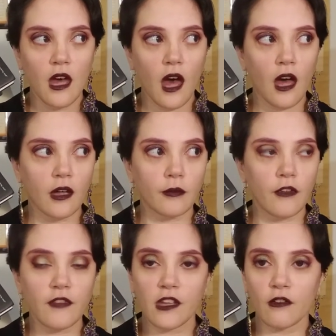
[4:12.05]
um,
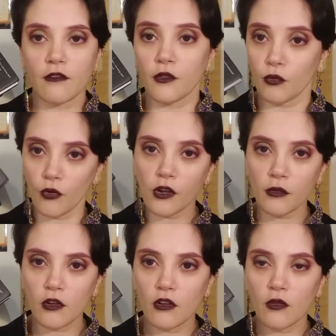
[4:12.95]
figure of the
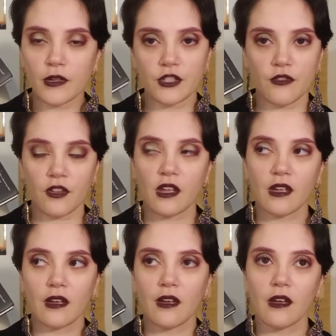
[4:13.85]
Rougarou, which is
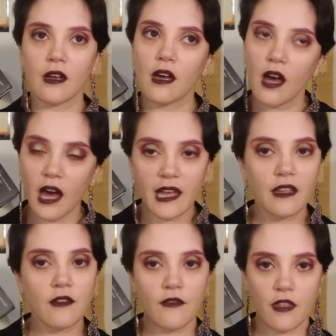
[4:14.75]
kind
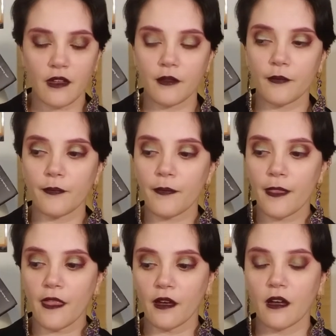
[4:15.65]
of the,
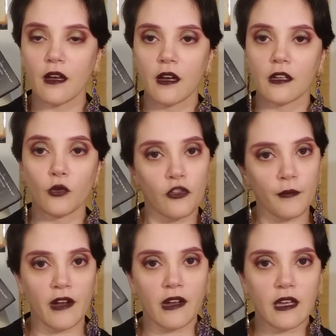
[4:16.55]
the uh, North
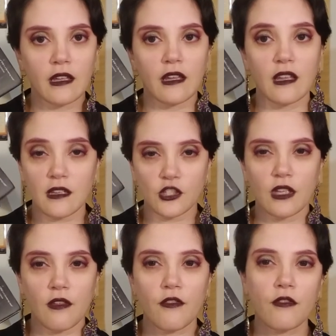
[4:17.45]
American
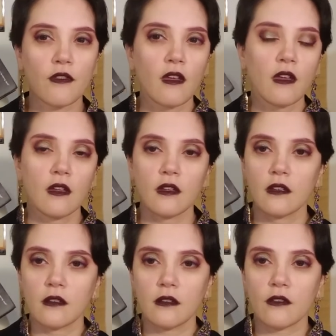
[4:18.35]
indigenous
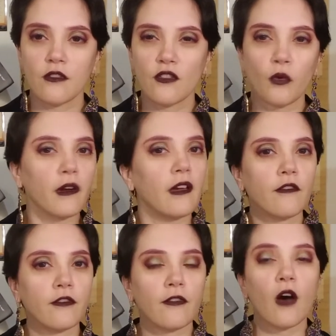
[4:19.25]
story
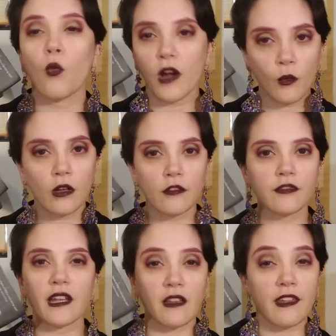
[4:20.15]
of a werewolf,
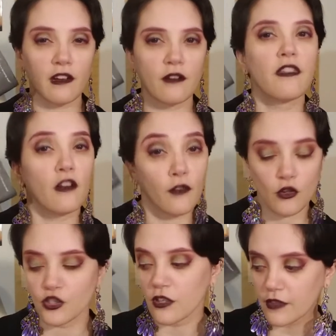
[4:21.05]
like their, their
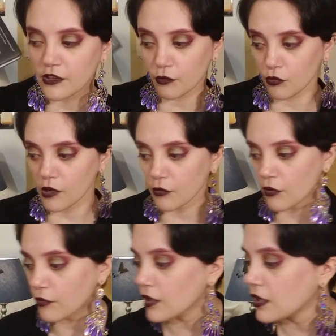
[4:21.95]
version of it, the
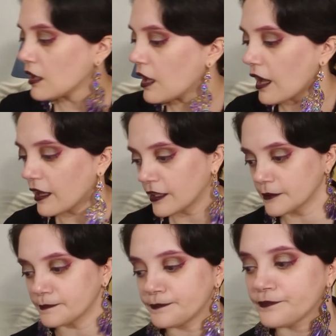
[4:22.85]
Rougarou.
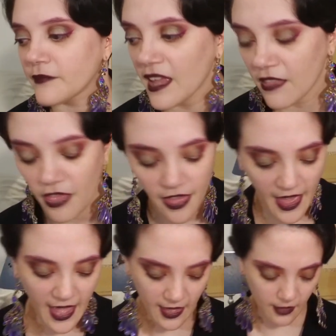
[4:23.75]
Um, and
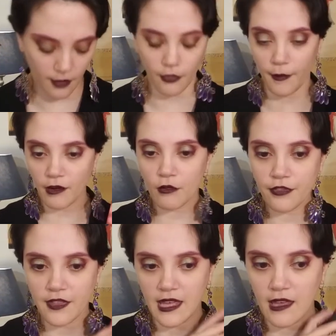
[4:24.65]
then the Marrow
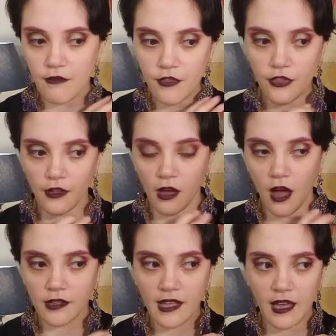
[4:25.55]
Thieves, the
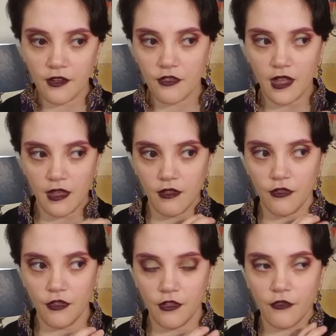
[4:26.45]
context
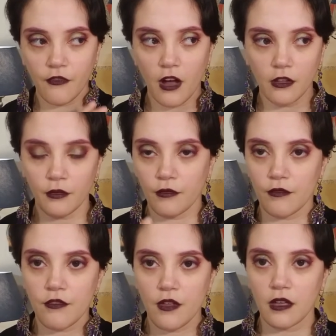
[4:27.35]
is, is
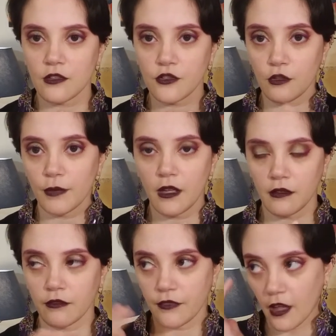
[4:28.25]
follows a troop
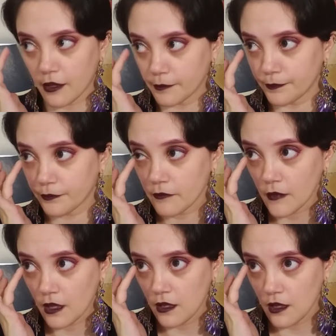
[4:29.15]
of um,
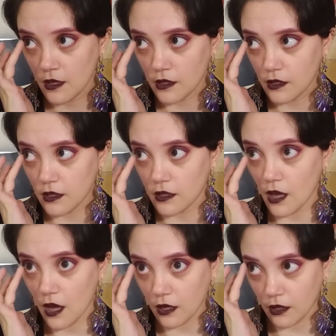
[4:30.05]

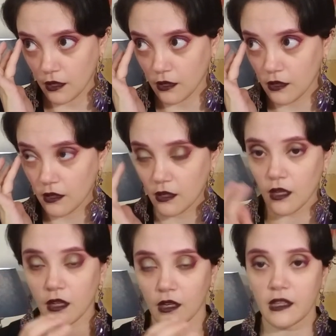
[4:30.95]
young
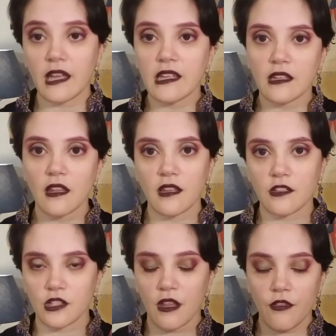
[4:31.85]
uh, Canadian
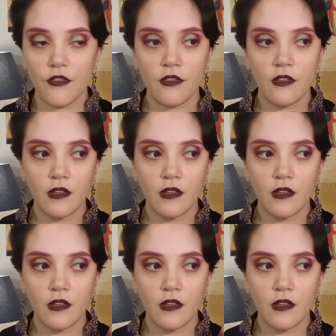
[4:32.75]
Indigenous